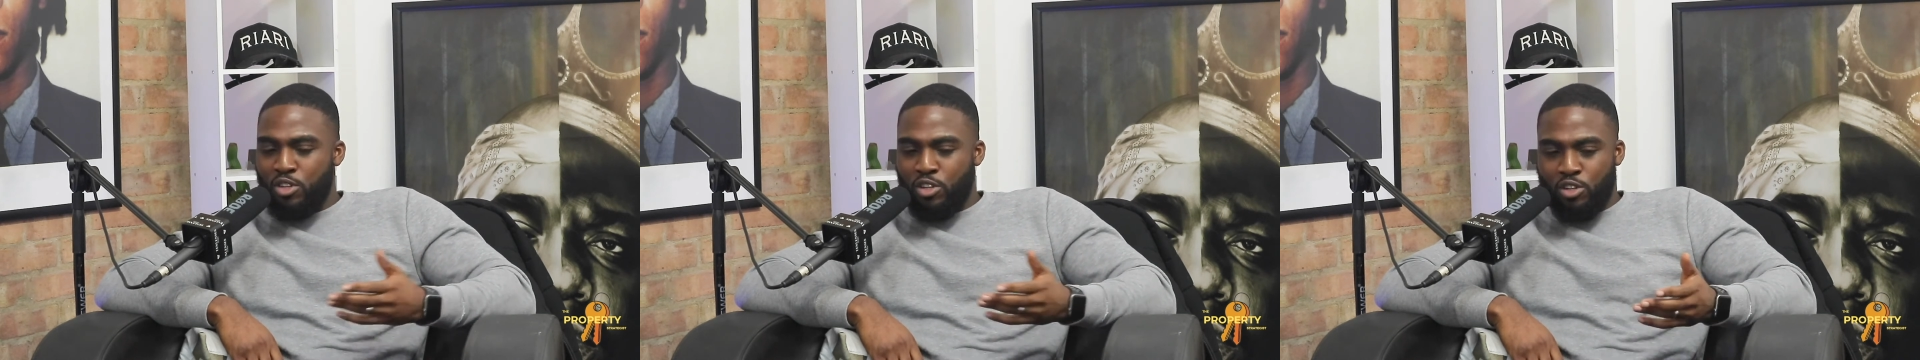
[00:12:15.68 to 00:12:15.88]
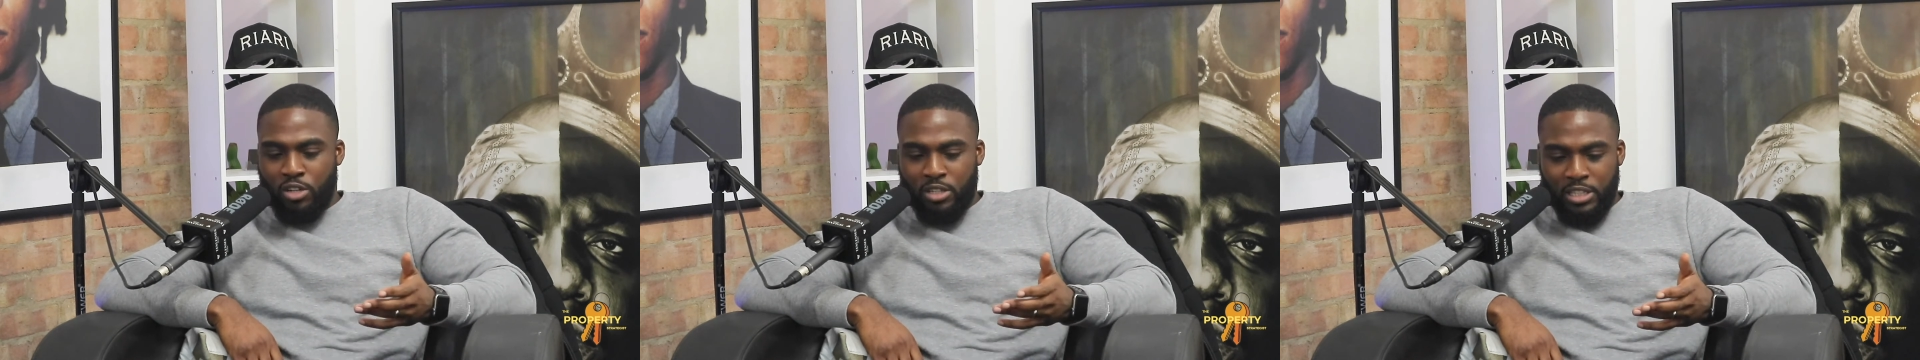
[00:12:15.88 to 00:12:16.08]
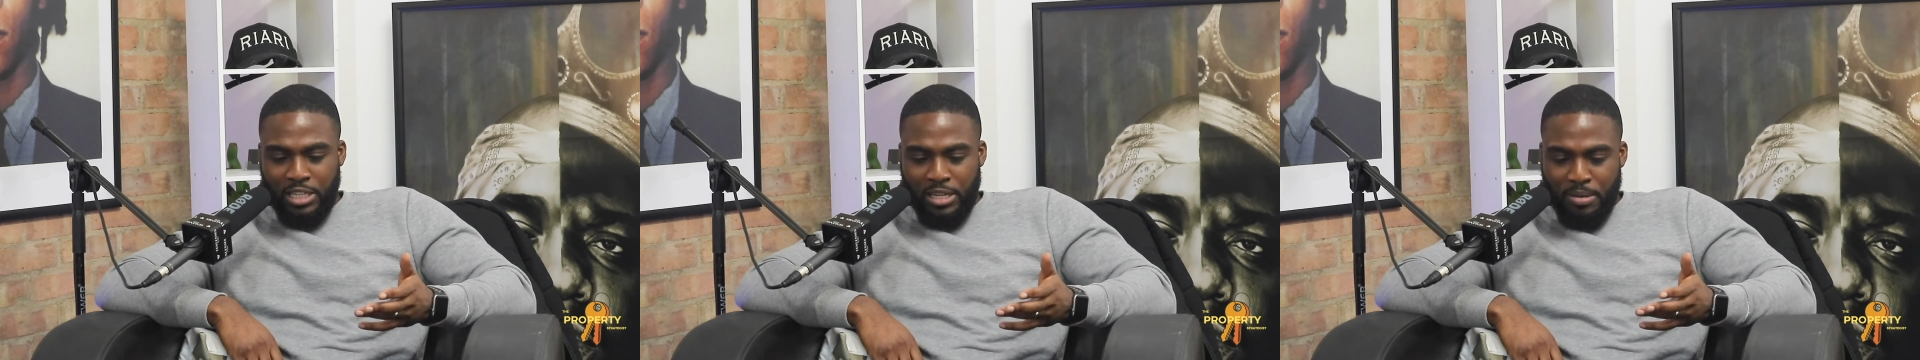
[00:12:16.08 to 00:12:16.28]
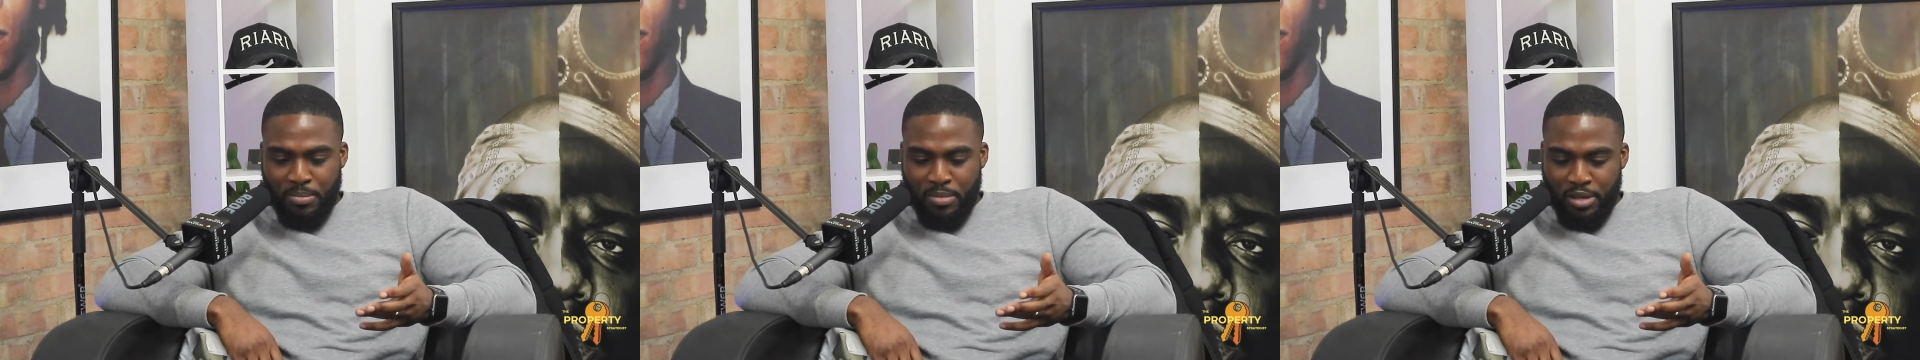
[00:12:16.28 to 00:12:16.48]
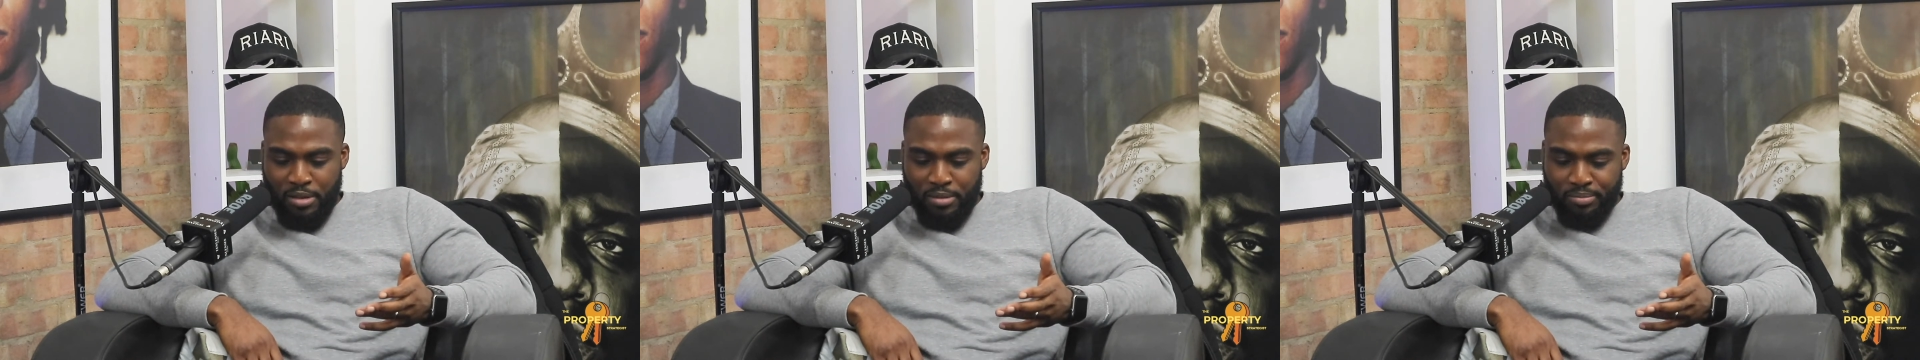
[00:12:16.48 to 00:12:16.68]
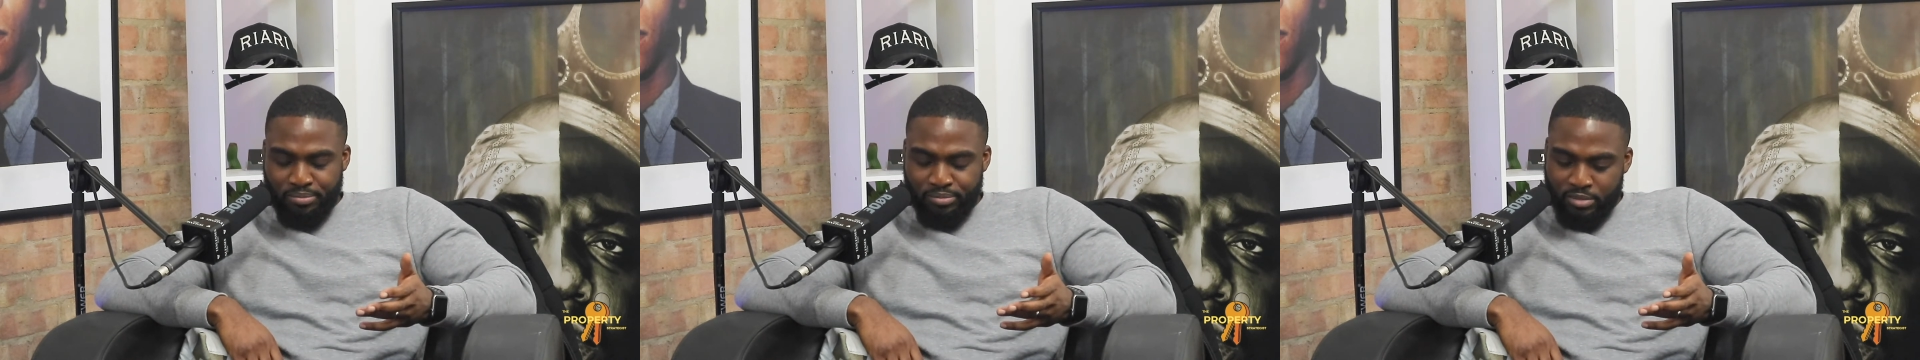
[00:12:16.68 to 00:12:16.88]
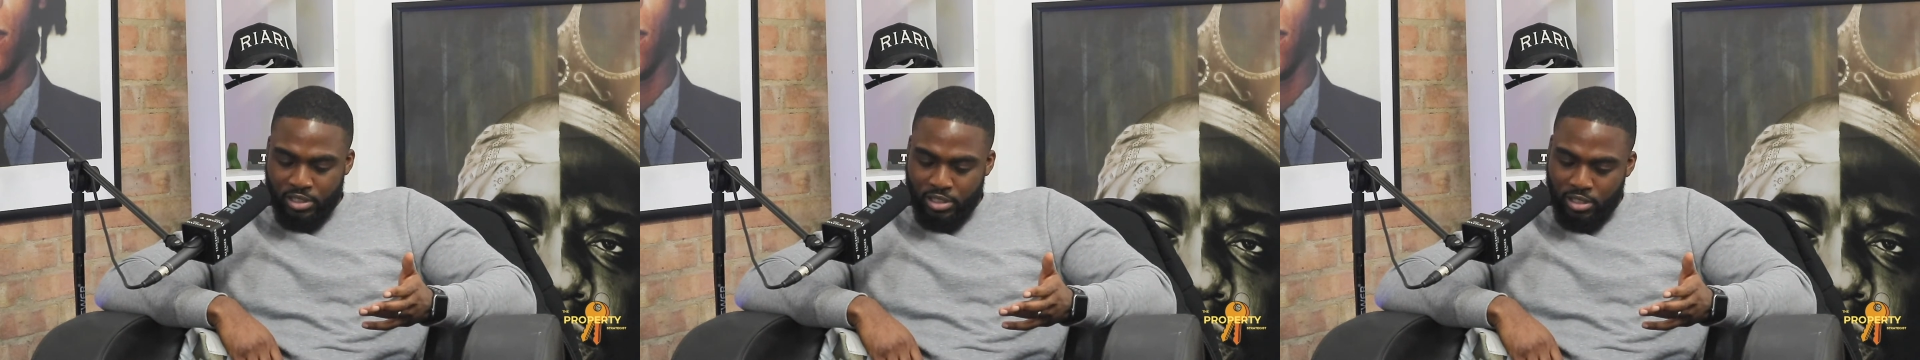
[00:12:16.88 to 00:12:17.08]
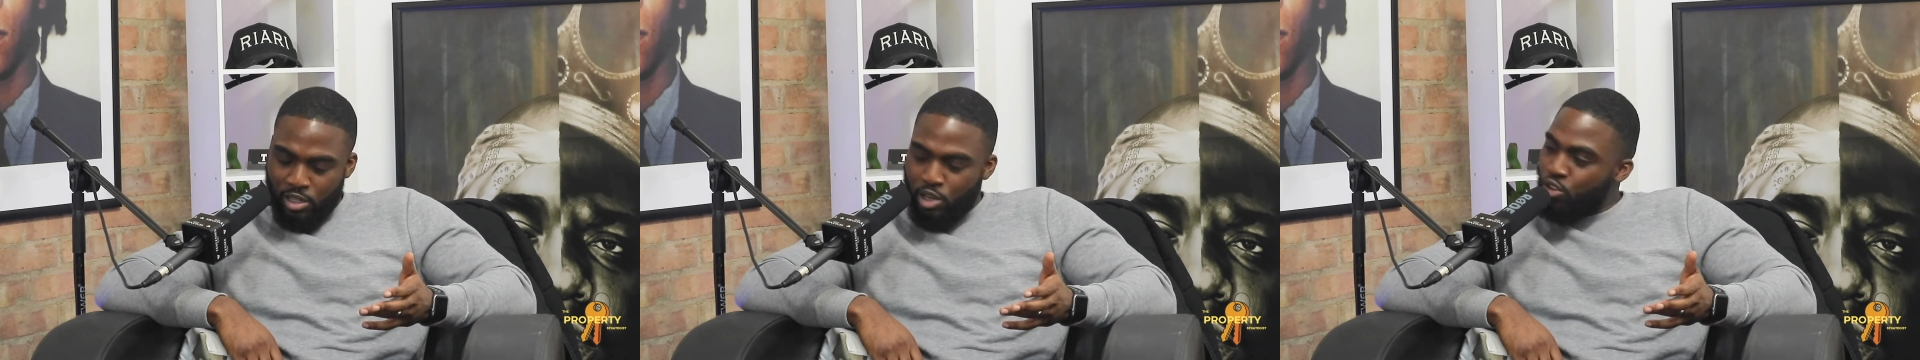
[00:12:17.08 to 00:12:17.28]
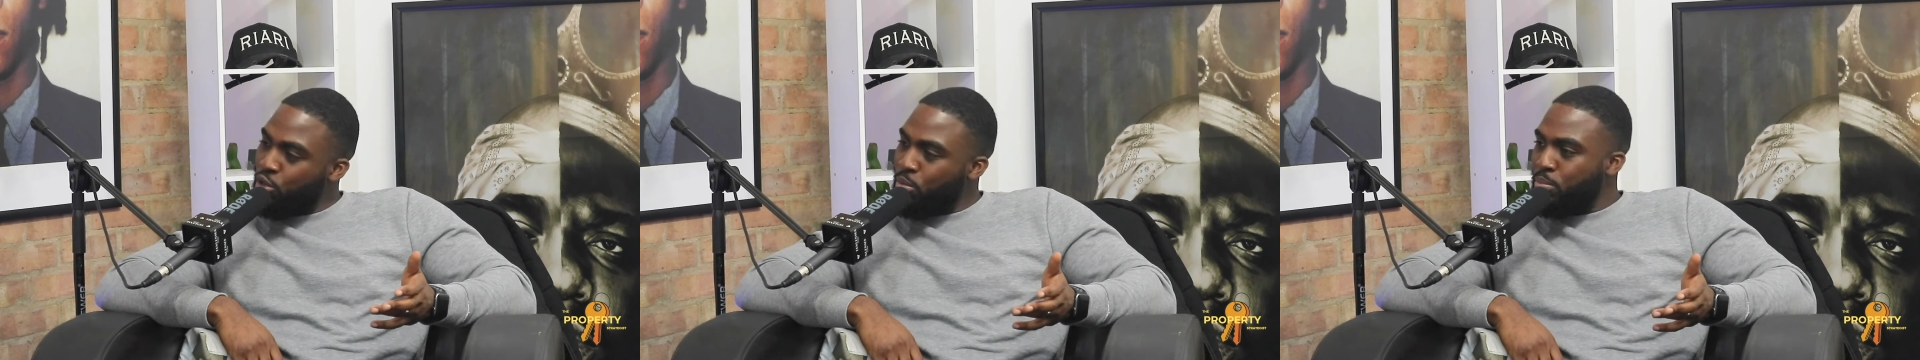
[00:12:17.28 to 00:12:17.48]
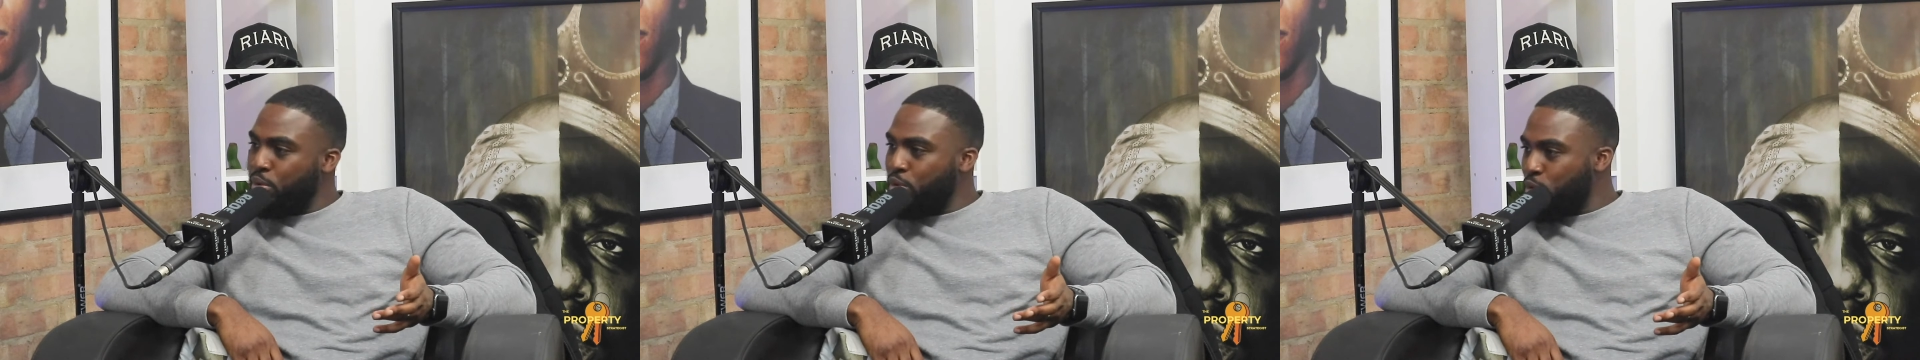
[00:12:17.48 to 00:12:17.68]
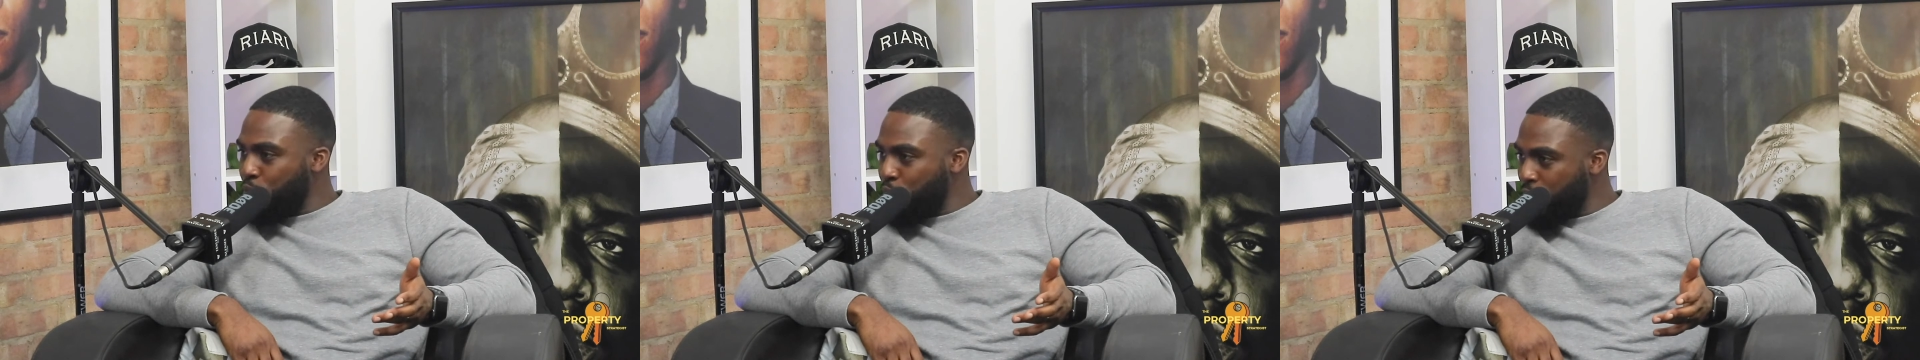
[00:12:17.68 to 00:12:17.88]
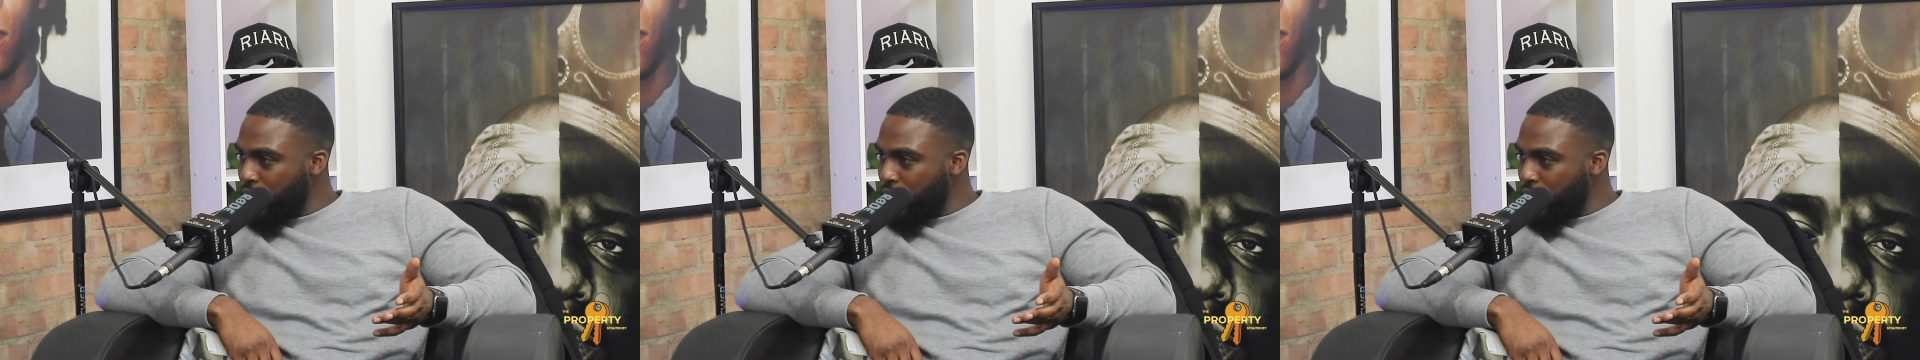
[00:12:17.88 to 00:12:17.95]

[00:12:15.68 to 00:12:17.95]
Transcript: You got them Logan Paul